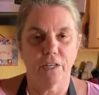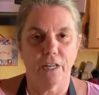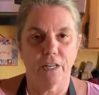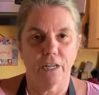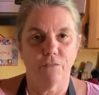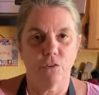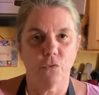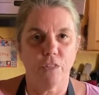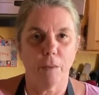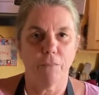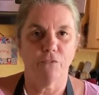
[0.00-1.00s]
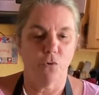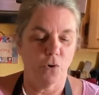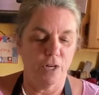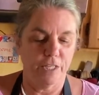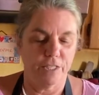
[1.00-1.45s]
and I've used that
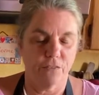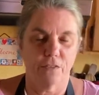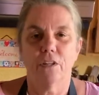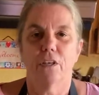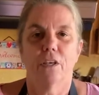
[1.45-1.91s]
before, and it doesn't